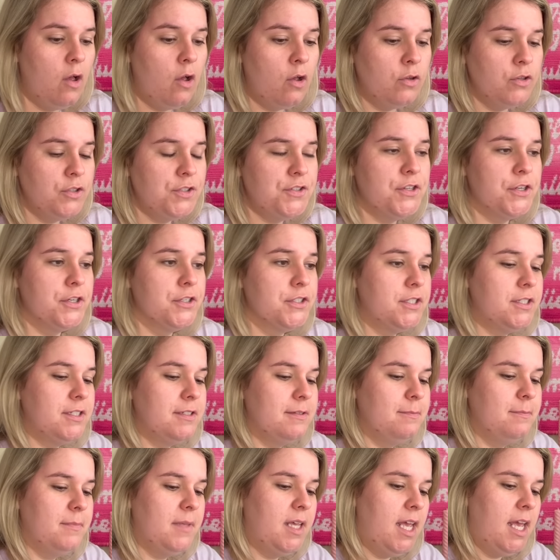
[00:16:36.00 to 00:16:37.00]

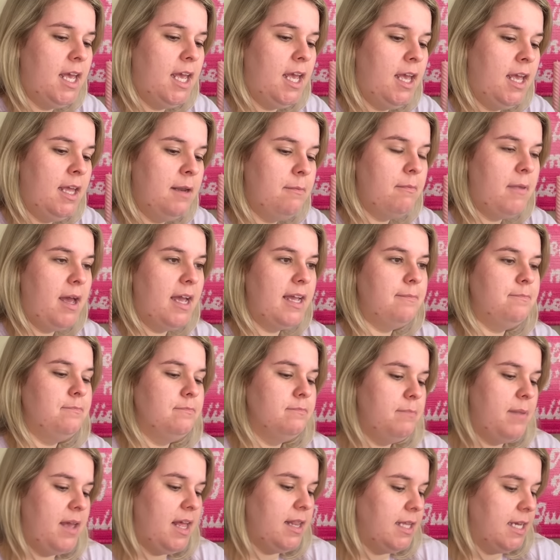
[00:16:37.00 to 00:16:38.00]
Ulcers in my
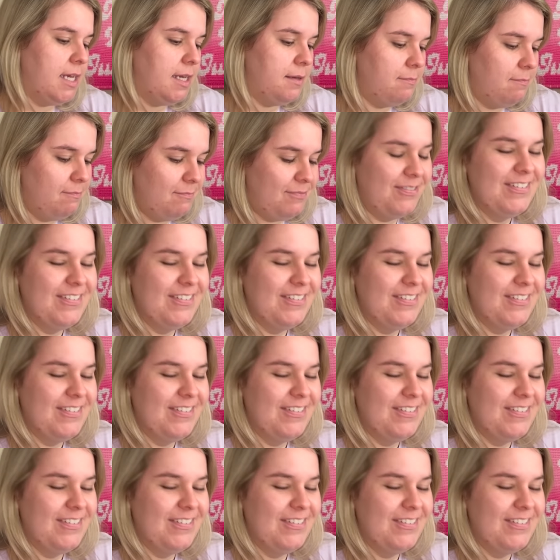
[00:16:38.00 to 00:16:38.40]
belly.